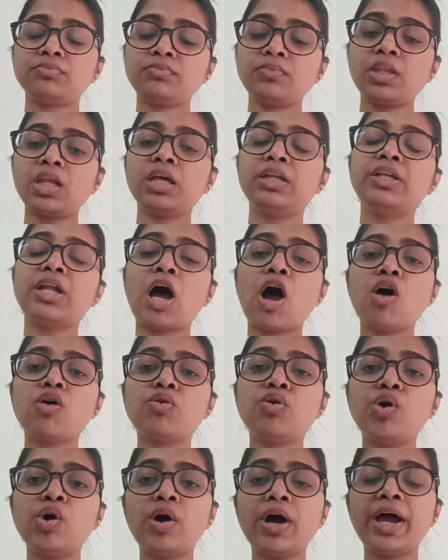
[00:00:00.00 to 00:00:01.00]
Now
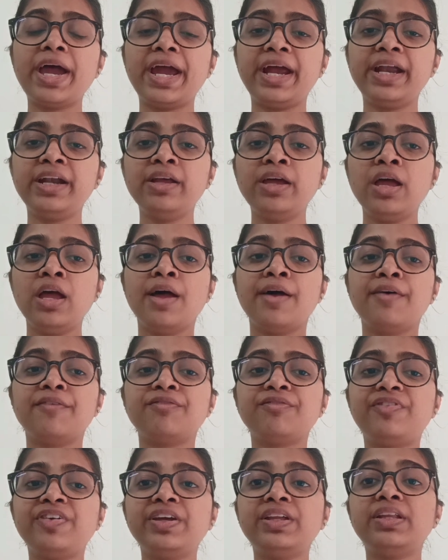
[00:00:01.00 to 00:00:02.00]
go ahead
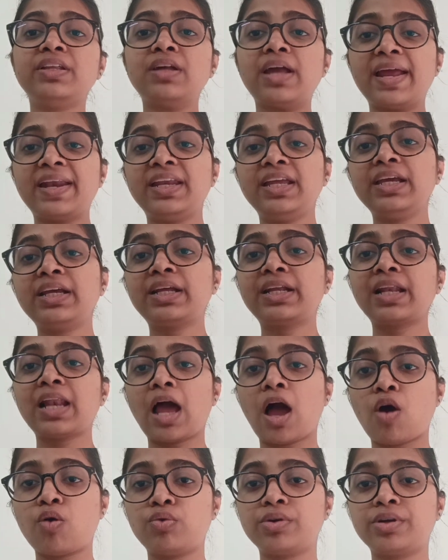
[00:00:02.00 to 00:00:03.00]
with any
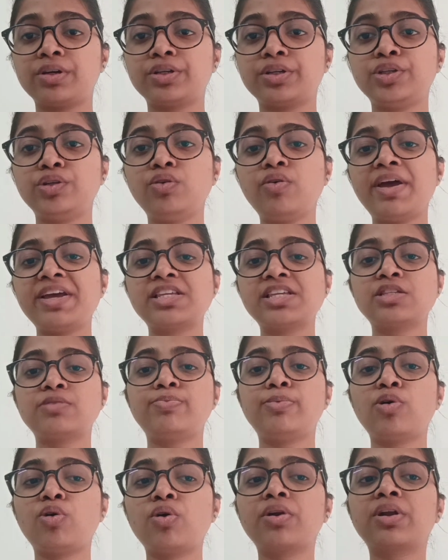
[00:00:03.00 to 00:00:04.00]
cloud, you know,
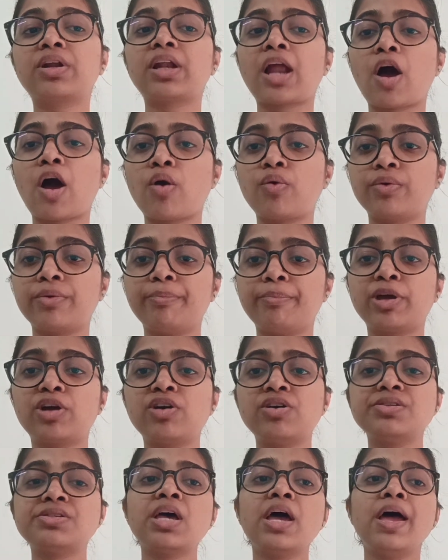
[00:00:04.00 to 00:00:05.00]
explore cloud,
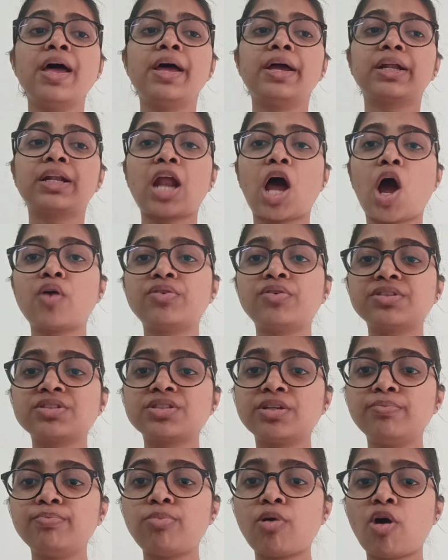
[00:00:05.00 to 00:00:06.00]
because cloud is
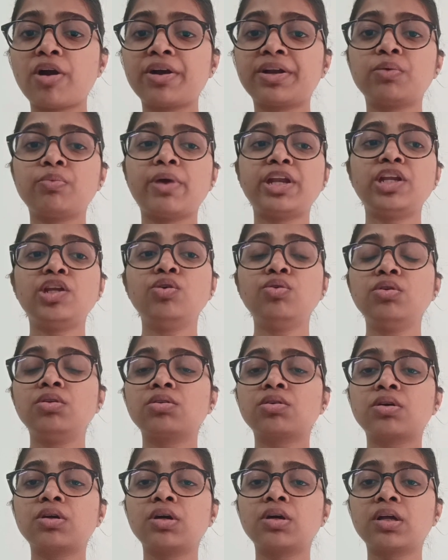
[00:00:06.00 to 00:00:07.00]
important. When
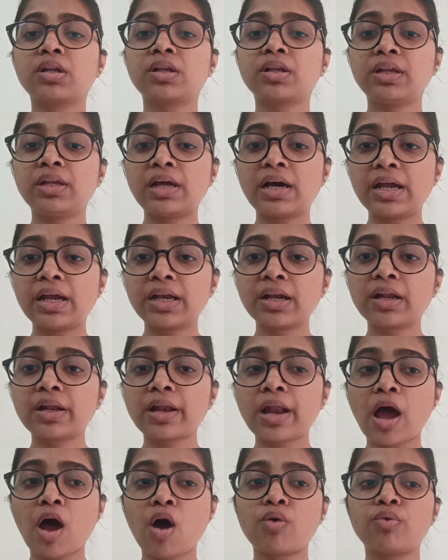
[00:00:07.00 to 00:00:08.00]
you learn
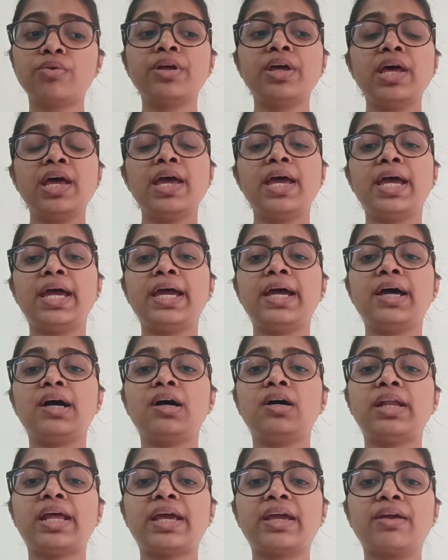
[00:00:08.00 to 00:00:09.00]
cloud,
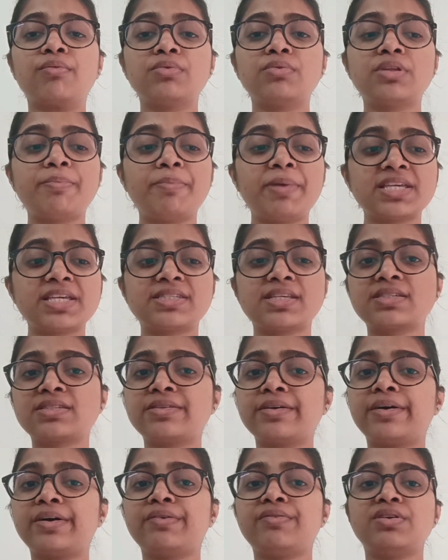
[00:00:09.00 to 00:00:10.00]
like the basic
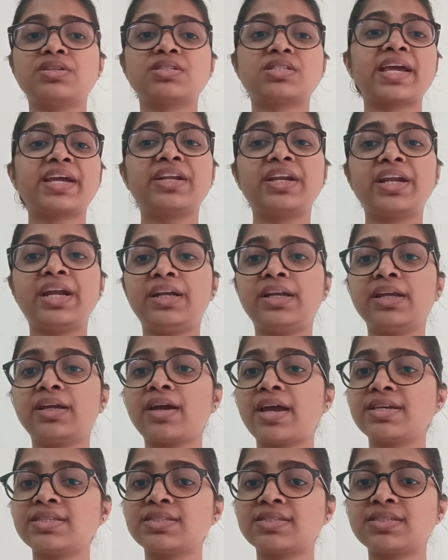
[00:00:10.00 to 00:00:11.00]
service, like creating
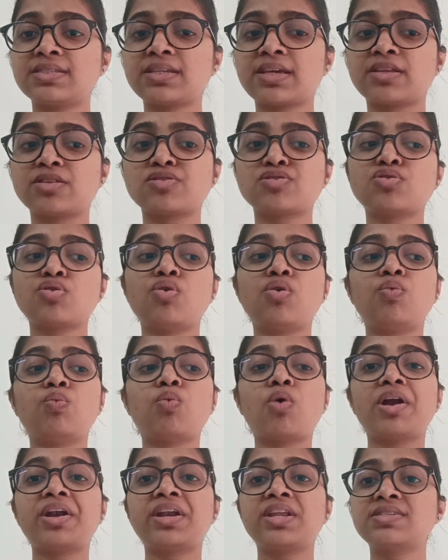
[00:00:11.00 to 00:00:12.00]
an instance, so
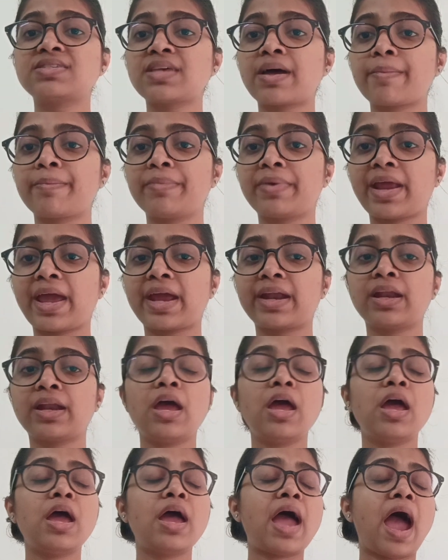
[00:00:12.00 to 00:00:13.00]
what is subnet
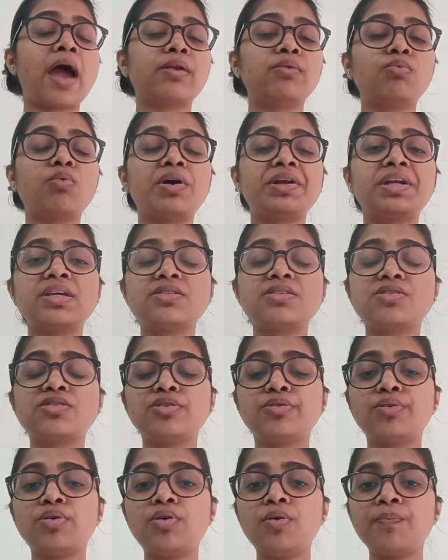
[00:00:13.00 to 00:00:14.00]
and what is, you know,